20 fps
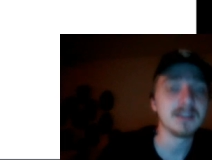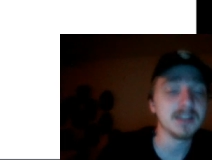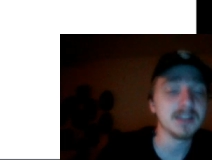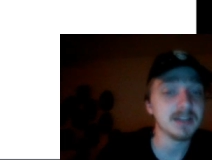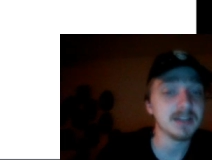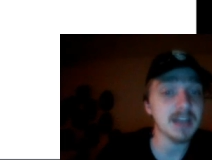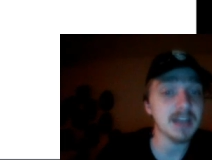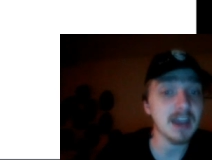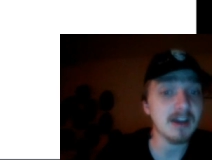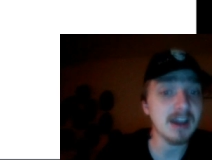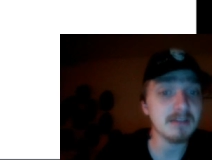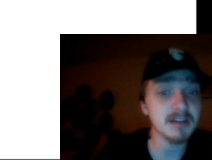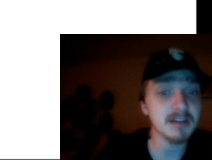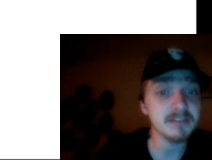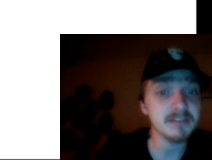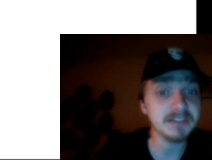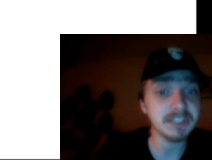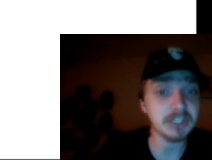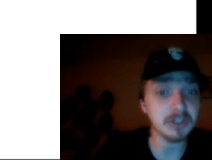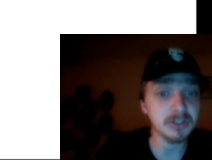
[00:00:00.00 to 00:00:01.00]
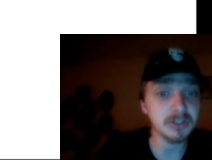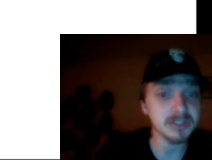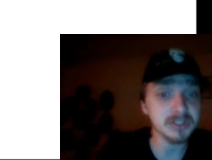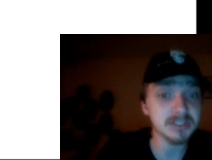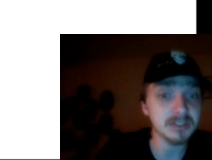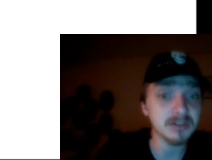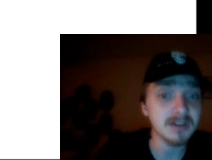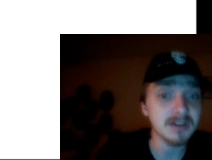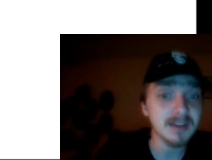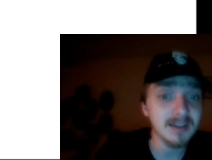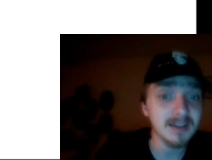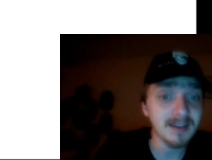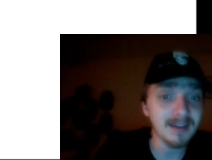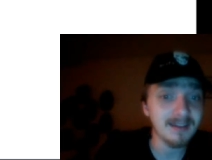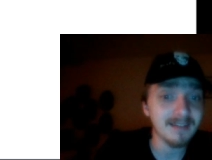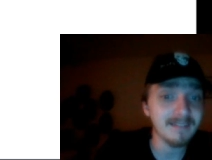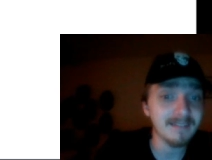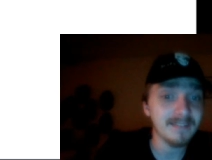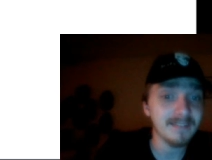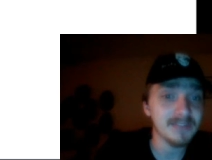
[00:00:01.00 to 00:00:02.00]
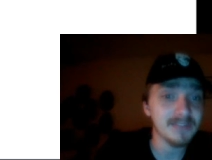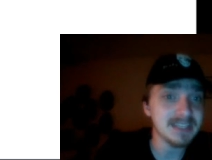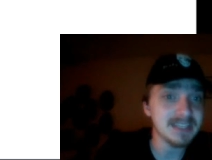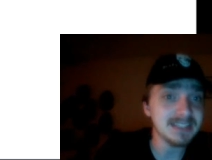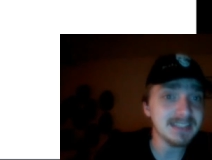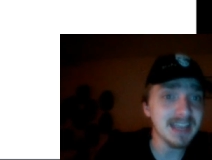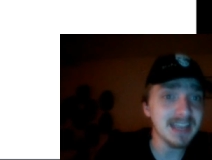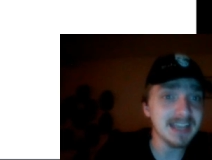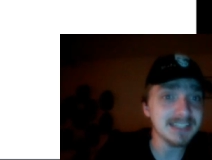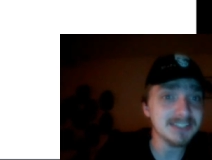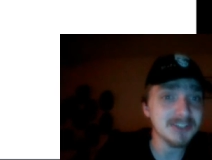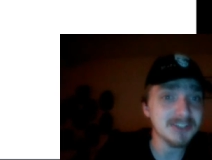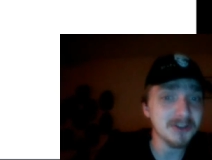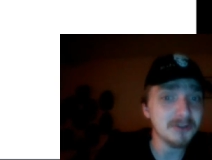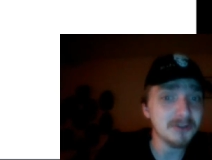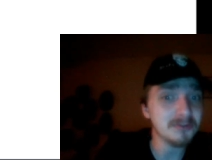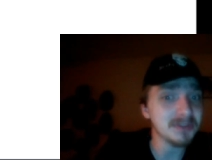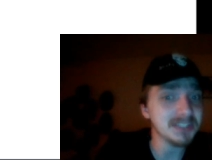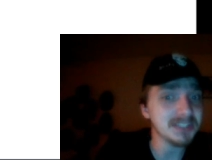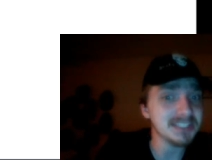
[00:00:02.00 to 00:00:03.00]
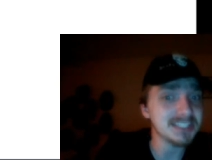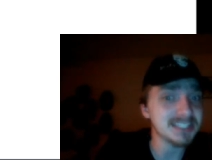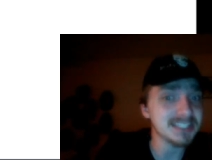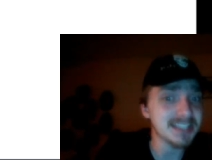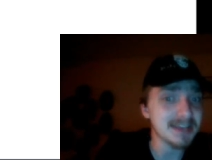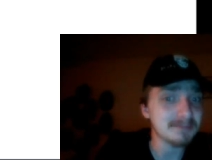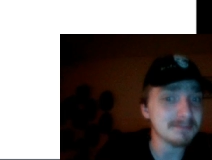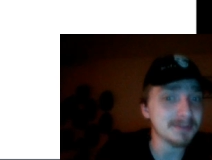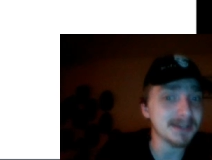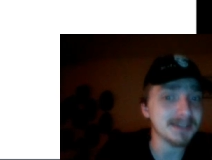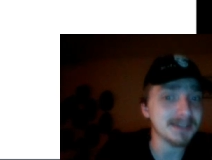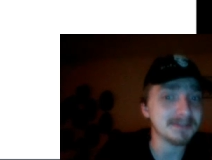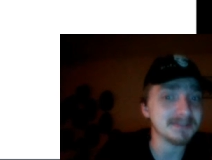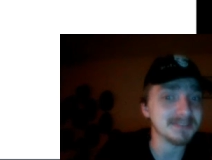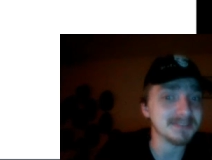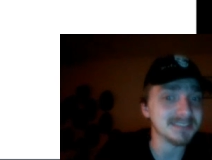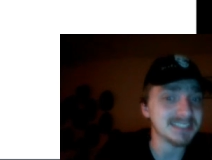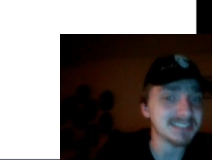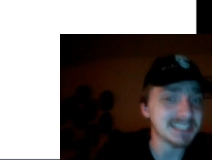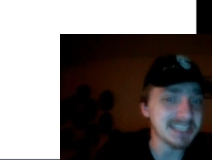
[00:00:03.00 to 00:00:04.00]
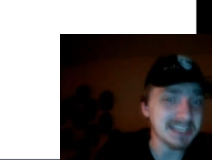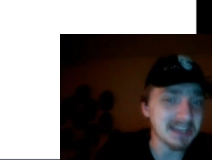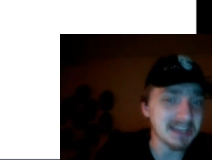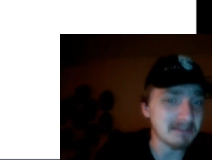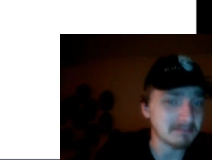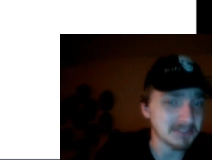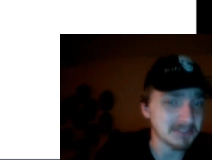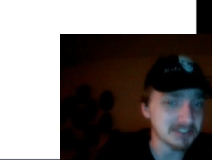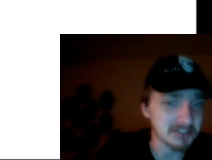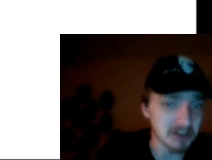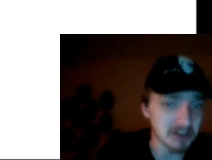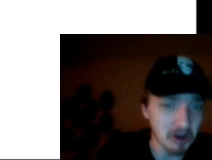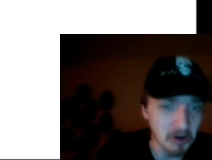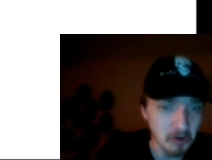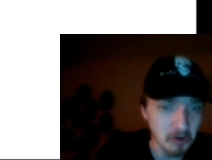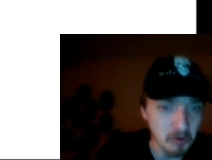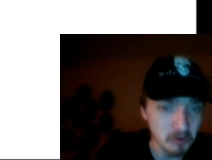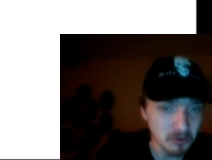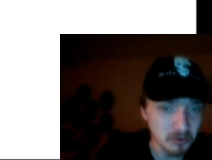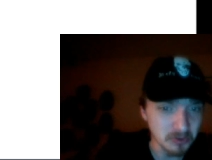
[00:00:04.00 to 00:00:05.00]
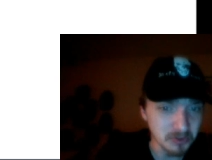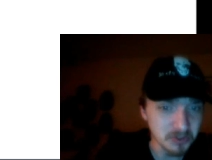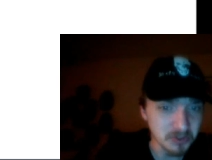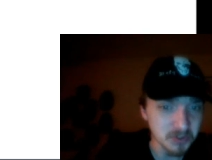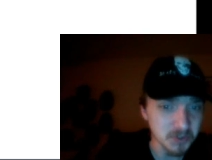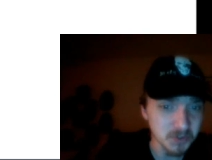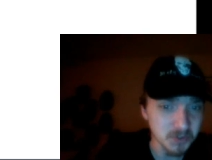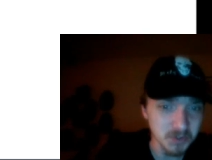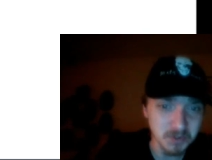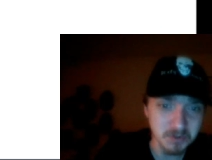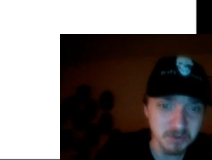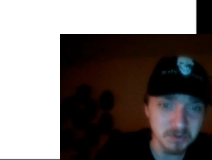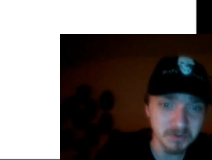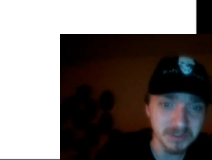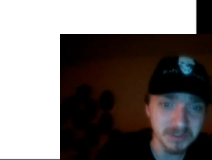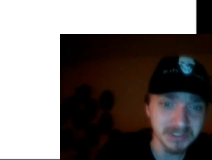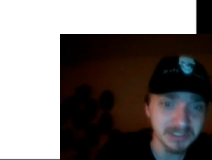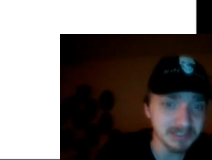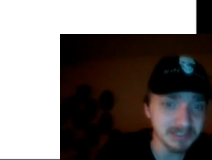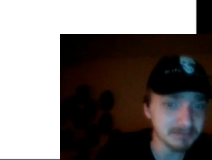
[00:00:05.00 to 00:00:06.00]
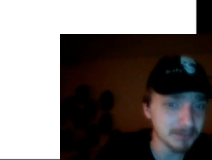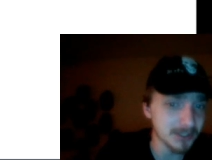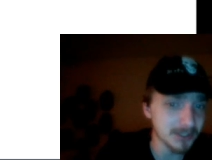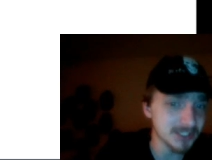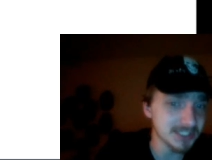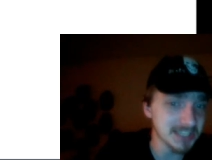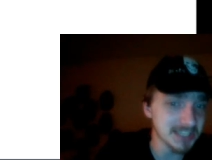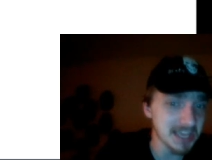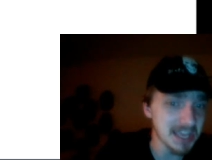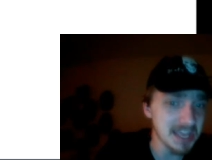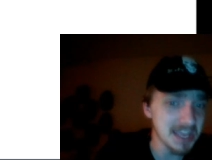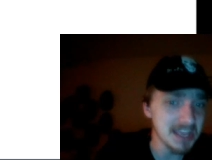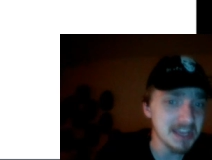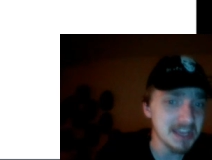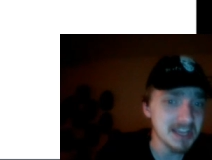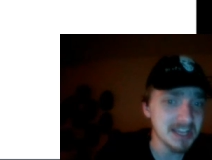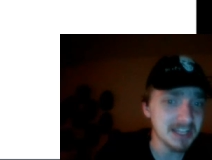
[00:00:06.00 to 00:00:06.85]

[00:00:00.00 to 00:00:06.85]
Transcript: Now, however, also, these guys don't really step on DM's toes, per se.